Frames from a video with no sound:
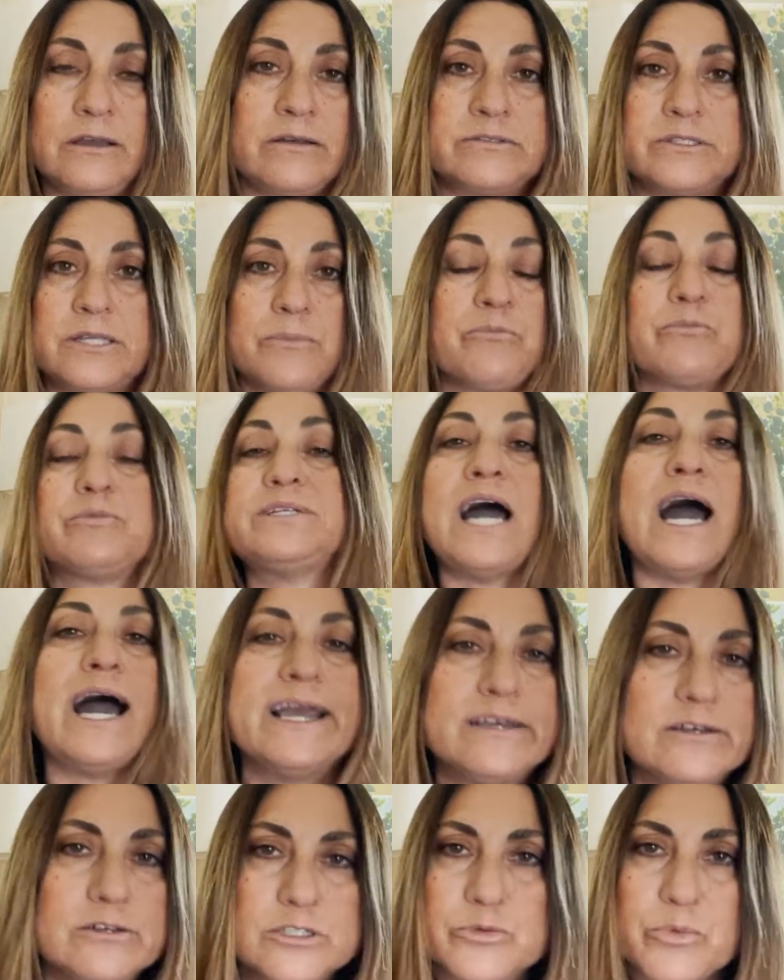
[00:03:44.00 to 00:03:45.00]
some
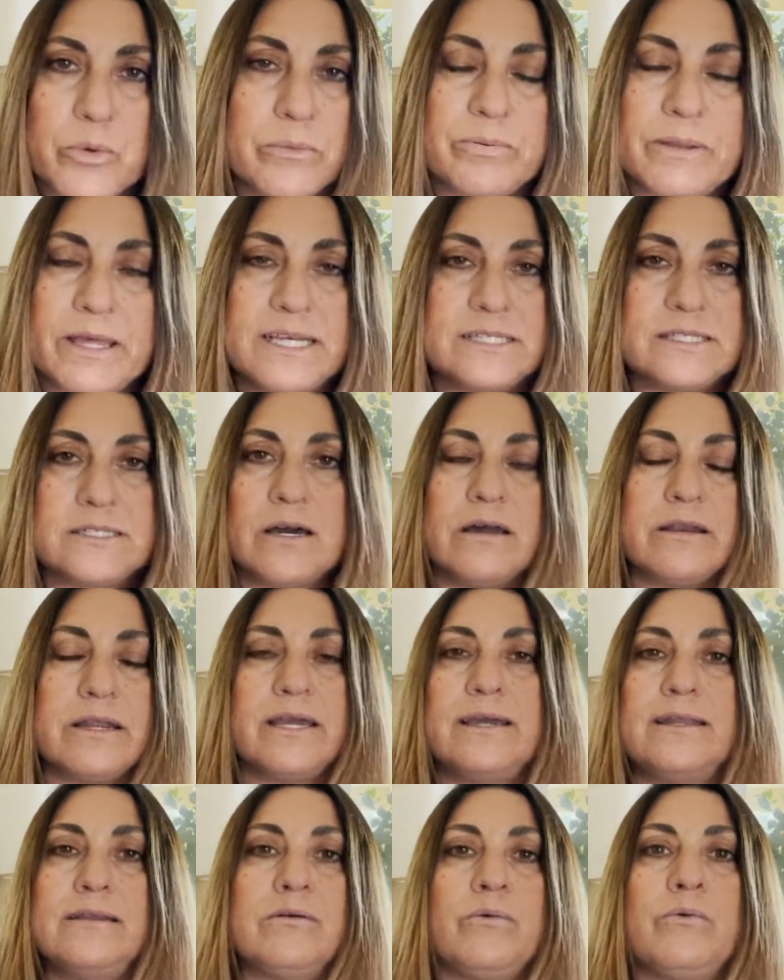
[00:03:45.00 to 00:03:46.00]
tiles replaced on
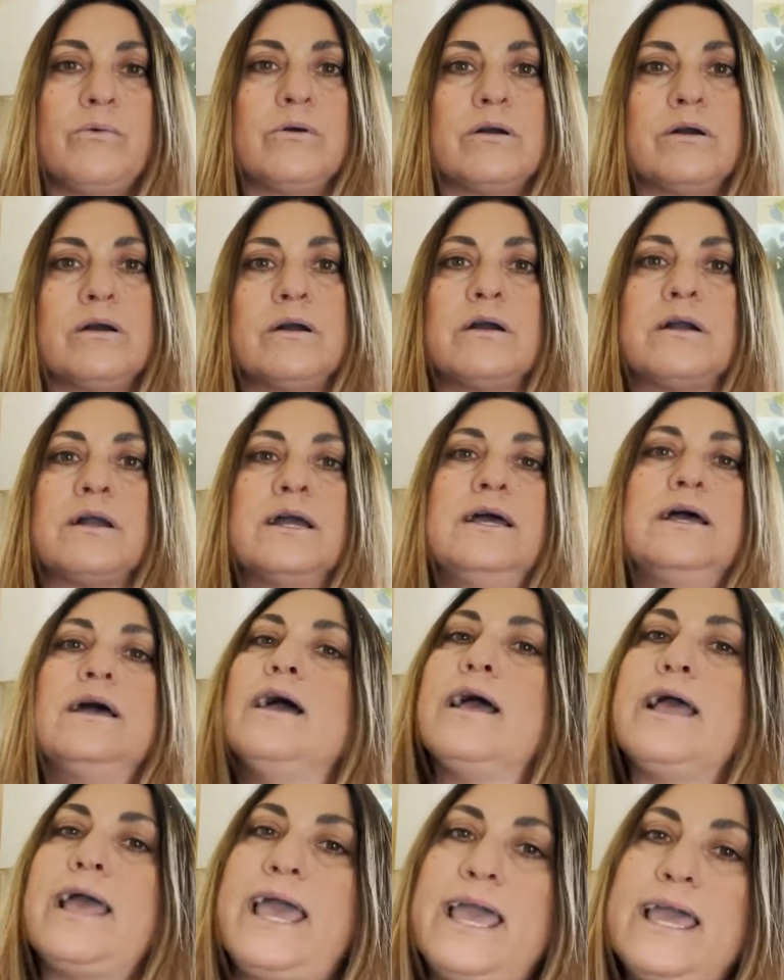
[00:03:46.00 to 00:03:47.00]
it, or
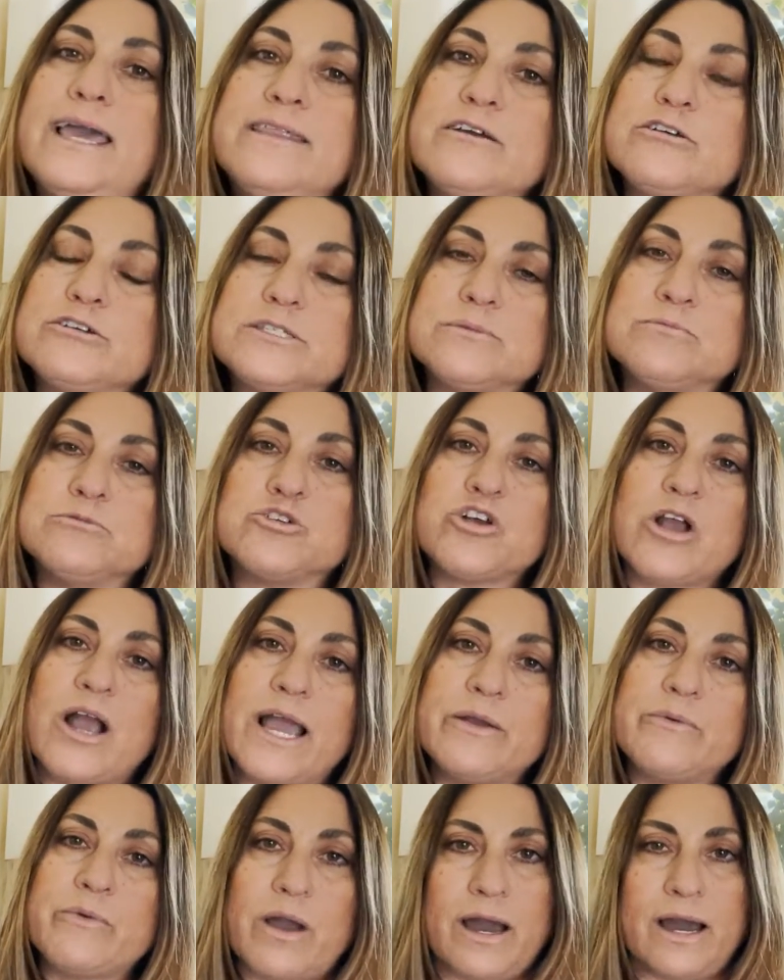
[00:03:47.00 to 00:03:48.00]
hey, there's some
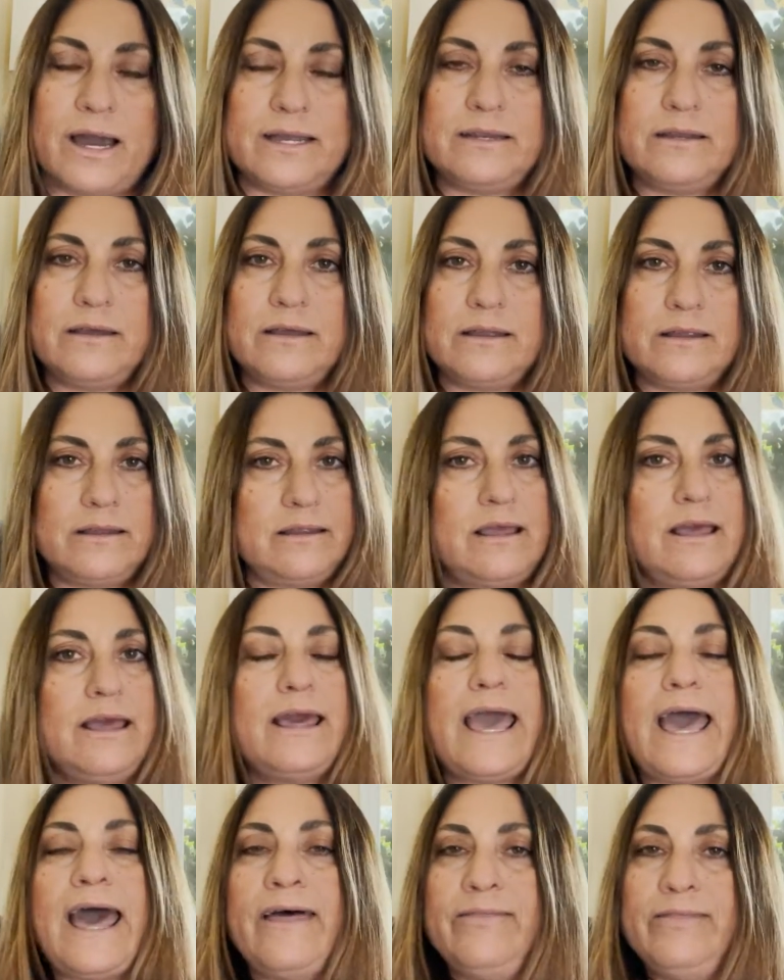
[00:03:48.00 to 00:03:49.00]
dry rot.
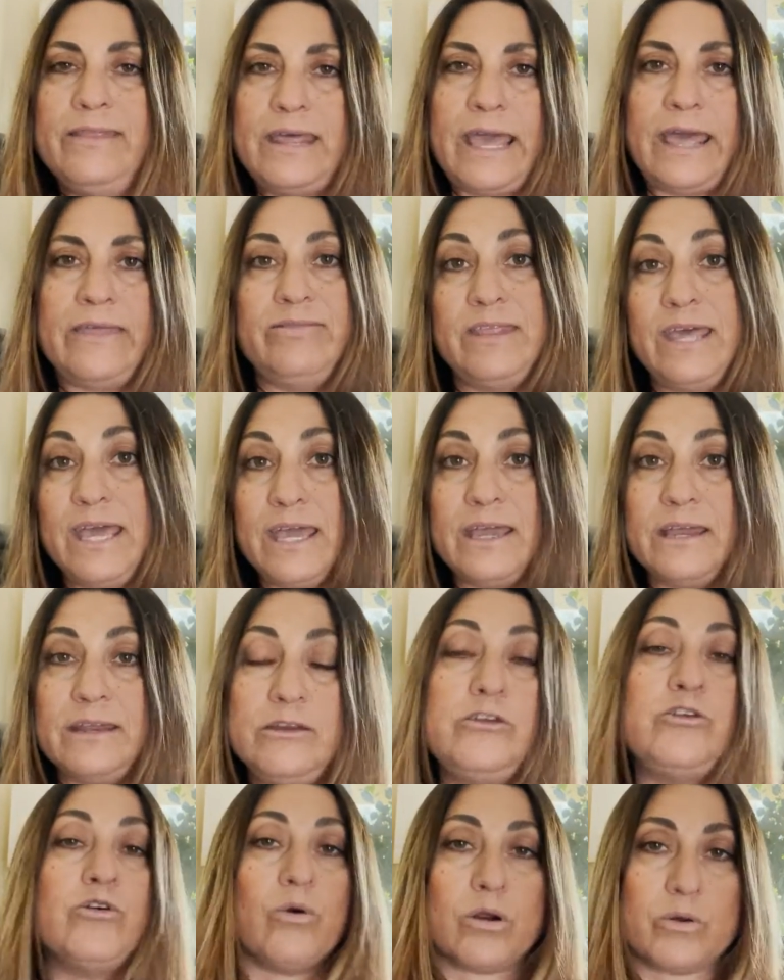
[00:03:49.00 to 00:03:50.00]
And, and
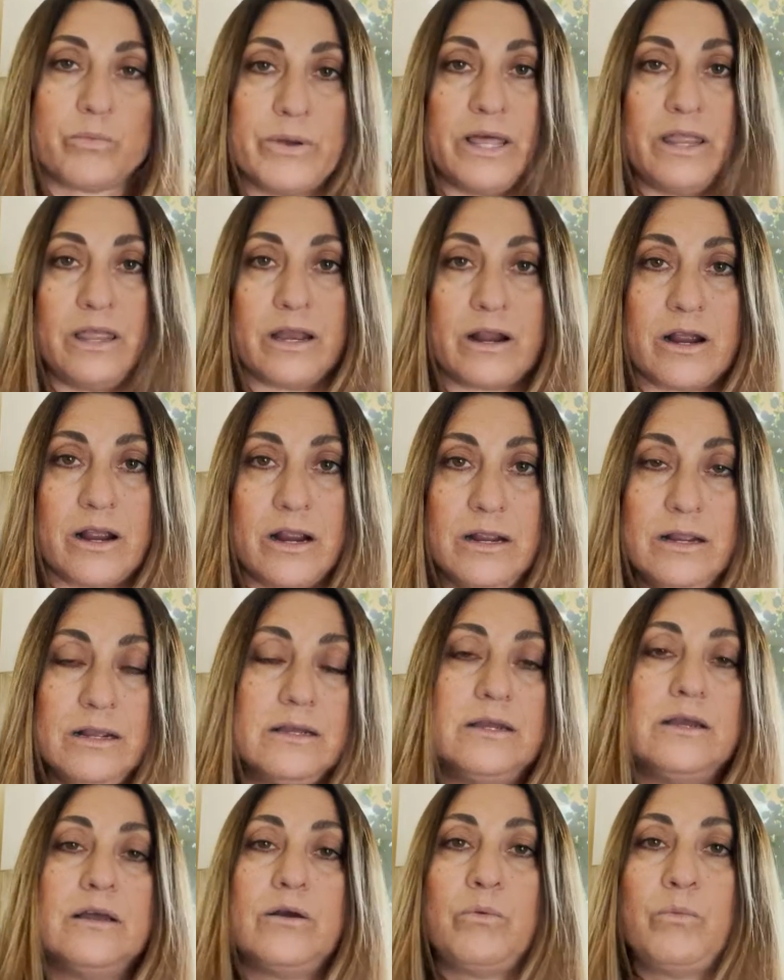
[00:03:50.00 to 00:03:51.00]
then your realtor
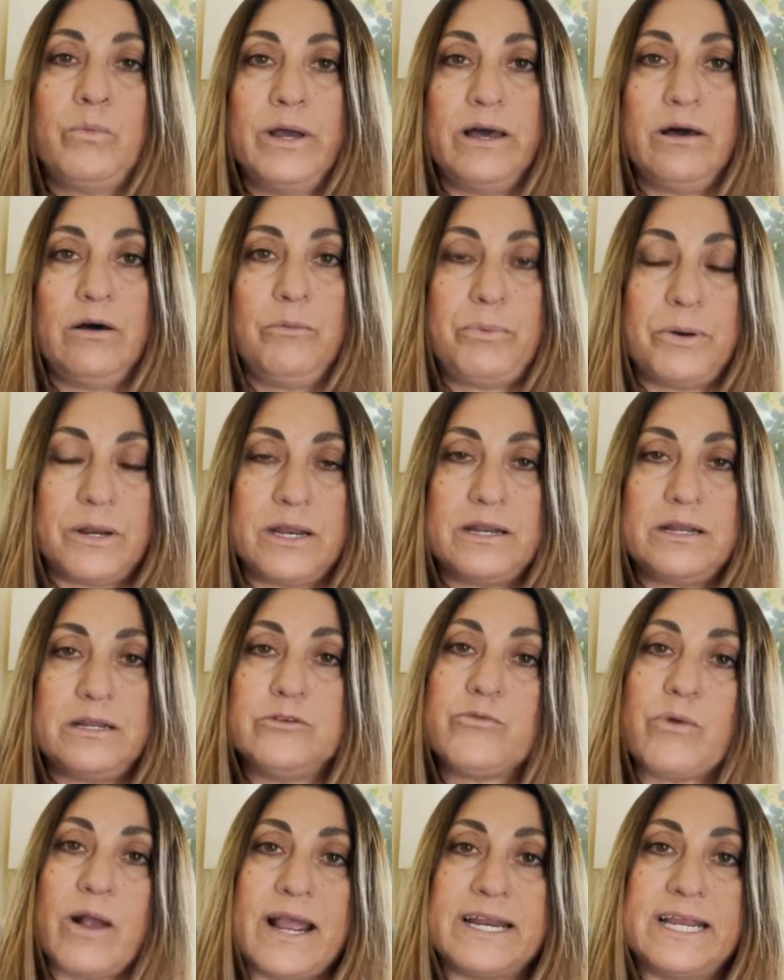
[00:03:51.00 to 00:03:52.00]
will put it
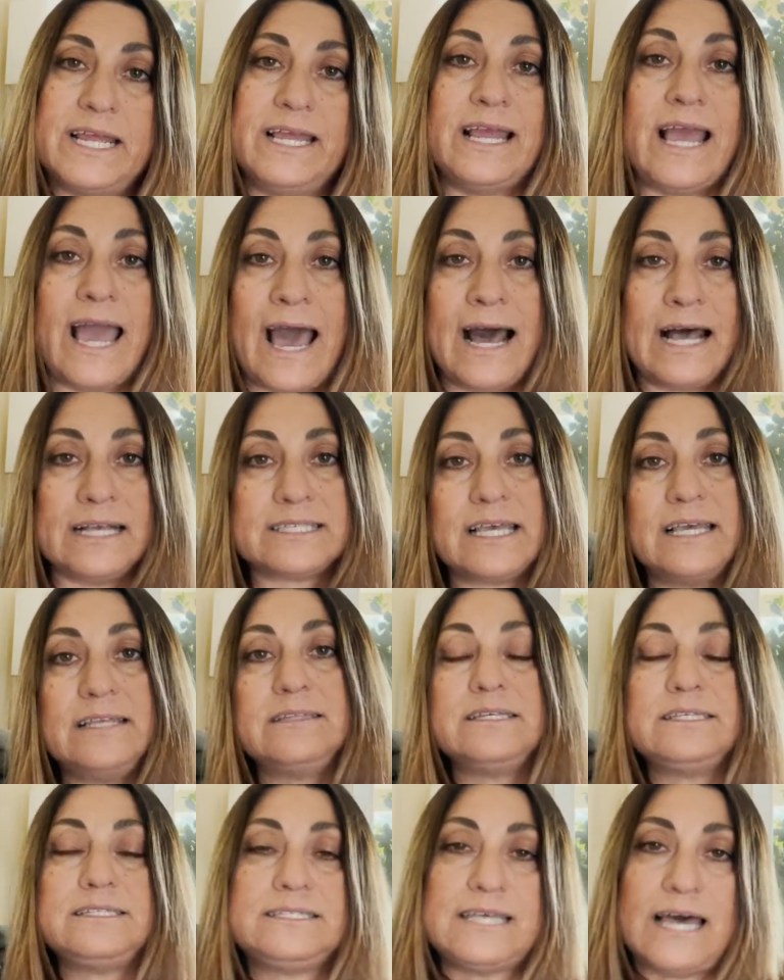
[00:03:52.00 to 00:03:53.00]
in writing asking
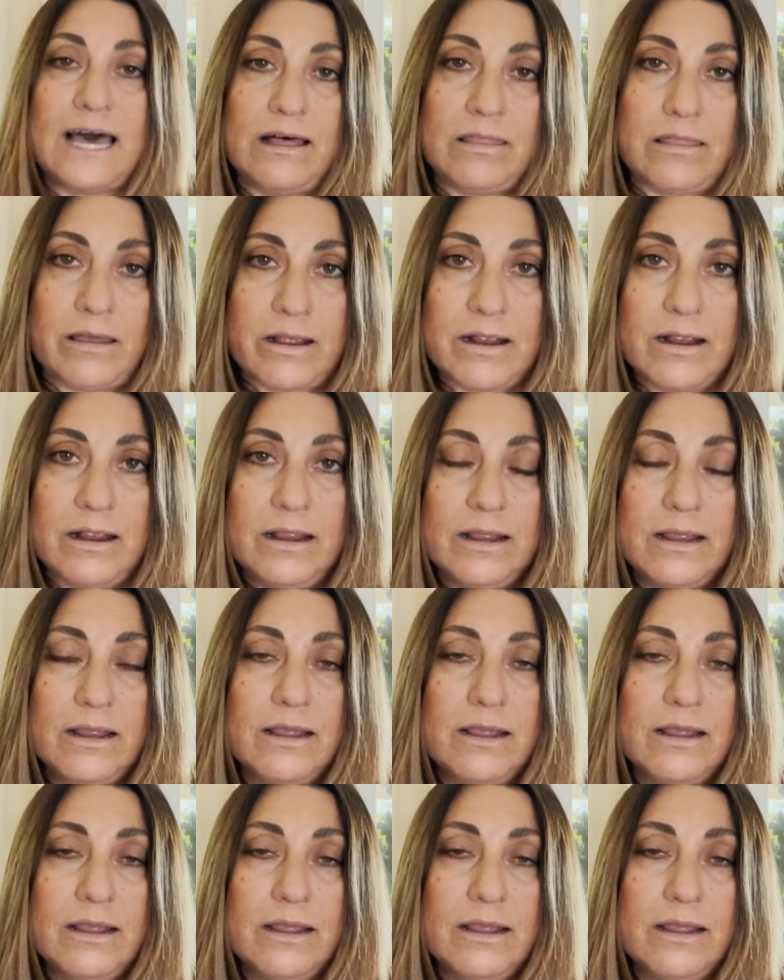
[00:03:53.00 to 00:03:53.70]
the seller